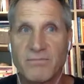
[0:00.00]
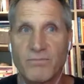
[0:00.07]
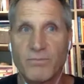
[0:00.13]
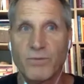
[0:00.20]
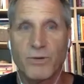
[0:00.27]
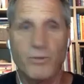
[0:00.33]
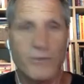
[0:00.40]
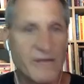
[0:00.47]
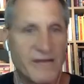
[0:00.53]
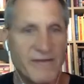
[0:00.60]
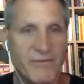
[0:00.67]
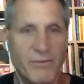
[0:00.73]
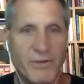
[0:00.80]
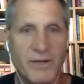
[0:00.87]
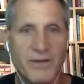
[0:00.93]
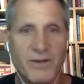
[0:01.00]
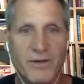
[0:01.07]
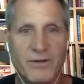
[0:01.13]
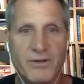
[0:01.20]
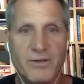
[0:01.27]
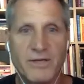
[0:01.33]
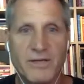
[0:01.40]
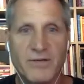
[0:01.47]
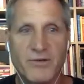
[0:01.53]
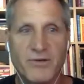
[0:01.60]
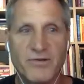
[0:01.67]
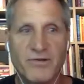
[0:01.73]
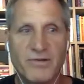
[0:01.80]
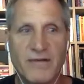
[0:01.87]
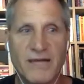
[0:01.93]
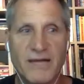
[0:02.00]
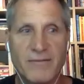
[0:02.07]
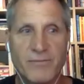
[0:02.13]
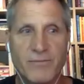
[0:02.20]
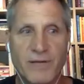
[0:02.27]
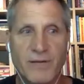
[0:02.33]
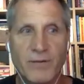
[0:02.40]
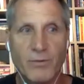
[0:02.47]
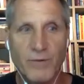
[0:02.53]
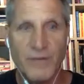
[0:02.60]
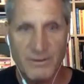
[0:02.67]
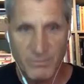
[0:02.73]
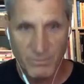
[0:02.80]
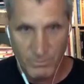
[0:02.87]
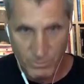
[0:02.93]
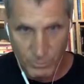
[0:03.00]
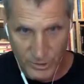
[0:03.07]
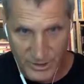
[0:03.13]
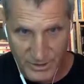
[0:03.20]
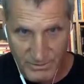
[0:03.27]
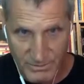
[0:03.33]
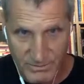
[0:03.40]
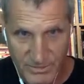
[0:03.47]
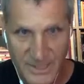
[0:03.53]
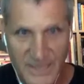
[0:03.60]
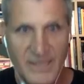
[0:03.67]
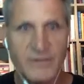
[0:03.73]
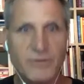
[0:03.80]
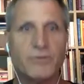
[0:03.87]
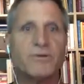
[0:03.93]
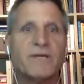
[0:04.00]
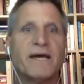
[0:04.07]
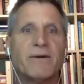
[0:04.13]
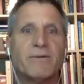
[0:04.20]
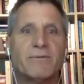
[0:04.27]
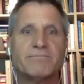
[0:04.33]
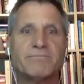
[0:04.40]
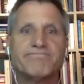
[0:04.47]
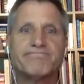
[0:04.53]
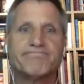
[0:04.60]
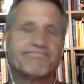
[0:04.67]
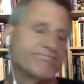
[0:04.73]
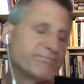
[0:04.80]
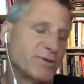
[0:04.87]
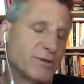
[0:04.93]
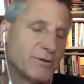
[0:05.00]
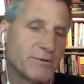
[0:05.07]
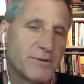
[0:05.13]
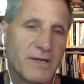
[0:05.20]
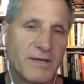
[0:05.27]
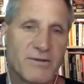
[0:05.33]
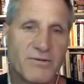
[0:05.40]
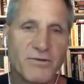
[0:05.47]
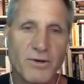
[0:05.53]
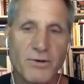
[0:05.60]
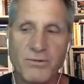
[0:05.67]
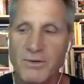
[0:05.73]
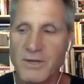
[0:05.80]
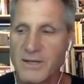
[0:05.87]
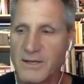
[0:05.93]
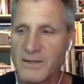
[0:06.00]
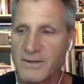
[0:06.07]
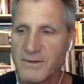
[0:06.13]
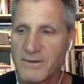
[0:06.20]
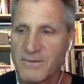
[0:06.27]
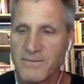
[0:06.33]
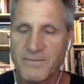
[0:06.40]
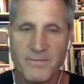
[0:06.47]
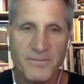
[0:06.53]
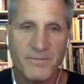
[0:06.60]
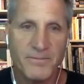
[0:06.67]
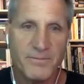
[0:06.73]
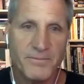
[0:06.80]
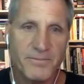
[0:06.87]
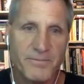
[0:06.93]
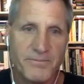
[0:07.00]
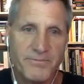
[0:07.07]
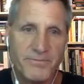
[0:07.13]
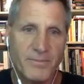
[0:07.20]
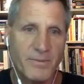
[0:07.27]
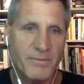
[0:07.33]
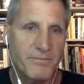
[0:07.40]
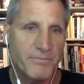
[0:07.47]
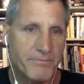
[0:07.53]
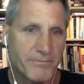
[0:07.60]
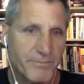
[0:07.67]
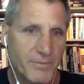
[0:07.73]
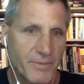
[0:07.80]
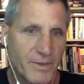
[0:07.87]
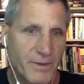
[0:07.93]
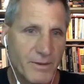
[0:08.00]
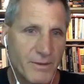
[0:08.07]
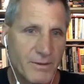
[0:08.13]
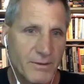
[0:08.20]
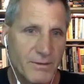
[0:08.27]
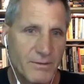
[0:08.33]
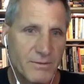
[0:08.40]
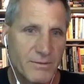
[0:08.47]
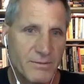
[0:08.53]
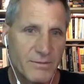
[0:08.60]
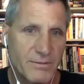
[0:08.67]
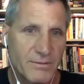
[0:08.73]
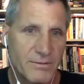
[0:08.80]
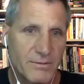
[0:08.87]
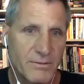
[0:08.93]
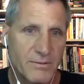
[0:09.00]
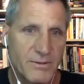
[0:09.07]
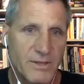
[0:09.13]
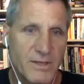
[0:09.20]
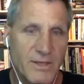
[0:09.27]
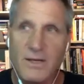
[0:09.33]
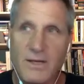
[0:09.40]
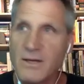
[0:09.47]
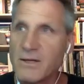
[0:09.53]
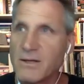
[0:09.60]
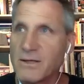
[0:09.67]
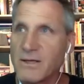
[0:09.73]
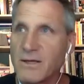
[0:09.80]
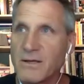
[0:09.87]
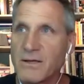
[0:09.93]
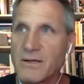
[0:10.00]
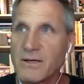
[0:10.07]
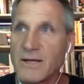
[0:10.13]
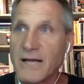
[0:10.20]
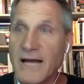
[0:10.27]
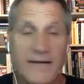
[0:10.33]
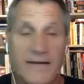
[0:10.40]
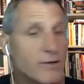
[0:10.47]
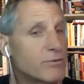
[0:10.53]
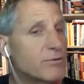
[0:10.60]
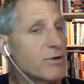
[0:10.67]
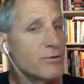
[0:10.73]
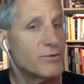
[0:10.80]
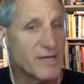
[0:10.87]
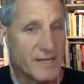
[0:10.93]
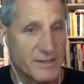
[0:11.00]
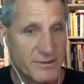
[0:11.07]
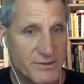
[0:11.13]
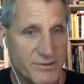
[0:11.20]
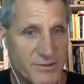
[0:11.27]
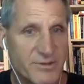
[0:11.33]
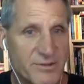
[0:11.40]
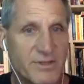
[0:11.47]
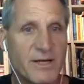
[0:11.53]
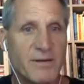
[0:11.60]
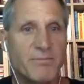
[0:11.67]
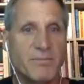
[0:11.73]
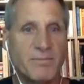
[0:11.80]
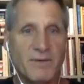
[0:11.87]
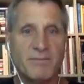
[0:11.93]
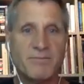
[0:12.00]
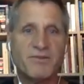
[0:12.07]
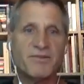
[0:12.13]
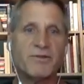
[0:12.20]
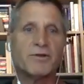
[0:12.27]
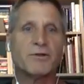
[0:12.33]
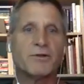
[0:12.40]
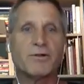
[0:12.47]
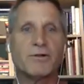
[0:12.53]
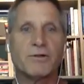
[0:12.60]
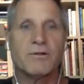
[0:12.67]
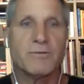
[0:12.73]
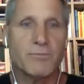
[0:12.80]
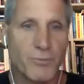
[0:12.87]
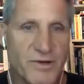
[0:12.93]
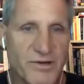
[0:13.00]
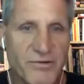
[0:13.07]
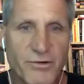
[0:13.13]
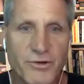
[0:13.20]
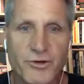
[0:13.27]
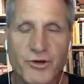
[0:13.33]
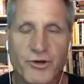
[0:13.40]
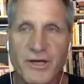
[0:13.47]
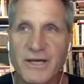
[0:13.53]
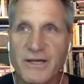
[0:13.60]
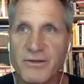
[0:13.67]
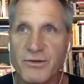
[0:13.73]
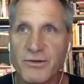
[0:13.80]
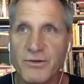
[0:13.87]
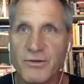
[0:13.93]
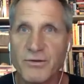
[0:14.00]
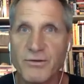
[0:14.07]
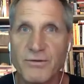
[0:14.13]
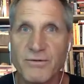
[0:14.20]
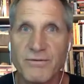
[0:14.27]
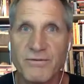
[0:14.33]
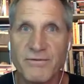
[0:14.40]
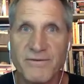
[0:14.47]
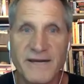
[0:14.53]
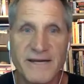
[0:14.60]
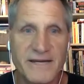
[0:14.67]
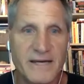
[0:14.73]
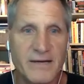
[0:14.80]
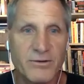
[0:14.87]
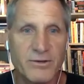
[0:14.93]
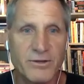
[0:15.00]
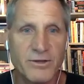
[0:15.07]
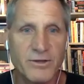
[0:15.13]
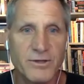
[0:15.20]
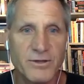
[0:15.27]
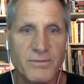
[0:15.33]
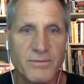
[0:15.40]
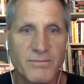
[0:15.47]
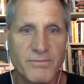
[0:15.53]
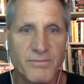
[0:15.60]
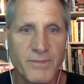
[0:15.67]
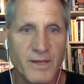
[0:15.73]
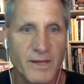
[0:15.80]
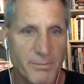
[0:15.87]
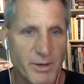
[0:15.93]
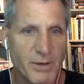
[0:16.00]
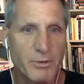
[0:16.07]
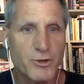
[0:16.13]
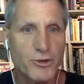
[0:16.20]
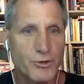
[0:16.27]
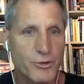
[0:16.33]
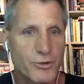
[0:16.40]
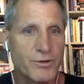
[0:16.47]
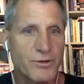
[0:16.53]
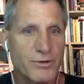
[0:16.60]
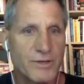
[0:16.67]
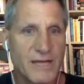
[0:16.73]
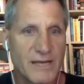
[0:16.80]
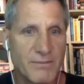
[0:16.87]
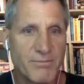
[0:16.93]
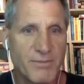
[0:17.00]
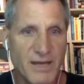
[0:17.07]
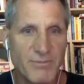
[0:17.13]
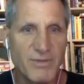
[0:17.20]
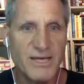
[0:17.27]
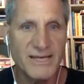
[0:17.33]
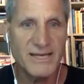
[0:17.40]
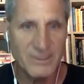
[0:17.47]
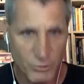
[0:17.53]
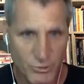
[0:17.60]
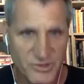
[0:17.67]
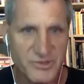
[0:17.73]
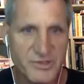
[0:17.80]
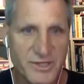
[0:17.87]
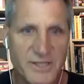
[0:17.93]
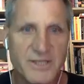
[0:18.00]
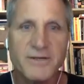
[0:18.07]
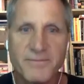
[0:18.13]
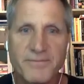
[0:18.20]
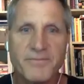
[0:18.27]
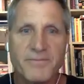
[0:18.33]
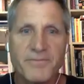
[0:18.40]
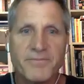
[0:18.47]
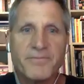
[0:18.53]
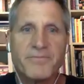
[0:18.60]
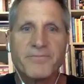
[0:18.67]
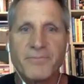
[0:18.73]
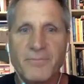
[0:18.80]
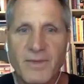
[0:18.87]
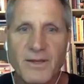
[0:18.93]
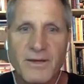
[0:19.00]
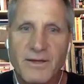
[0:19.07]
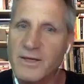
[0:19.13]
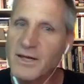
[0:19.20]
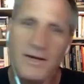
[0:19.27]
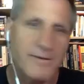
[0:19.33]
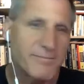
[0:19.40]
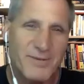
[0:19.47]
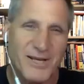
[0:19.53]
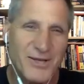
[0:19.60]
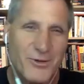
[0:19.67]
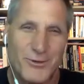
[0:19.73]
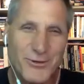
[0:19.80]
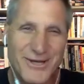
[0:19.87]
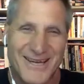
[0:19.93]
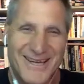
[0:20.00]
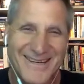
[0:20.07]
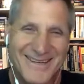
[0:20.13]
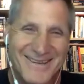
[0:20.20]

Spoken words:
what are we left with other than just like, well, what can I do now? And so. And who will the publisher be? Publisher be? I don't know yet. I'm still researching to find out a publisher that may be interested. Yeah, I'm not sure yet.